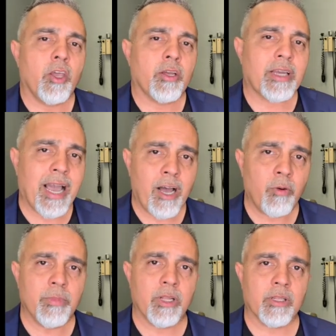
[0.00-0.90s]
Cow
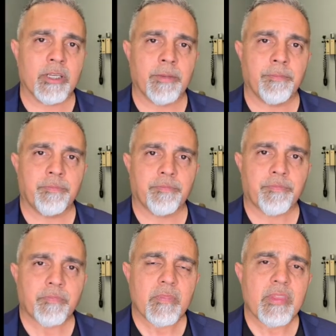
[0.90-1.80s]
milk
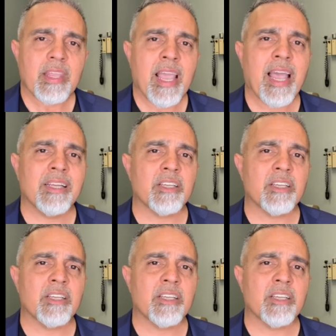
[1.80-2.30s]
has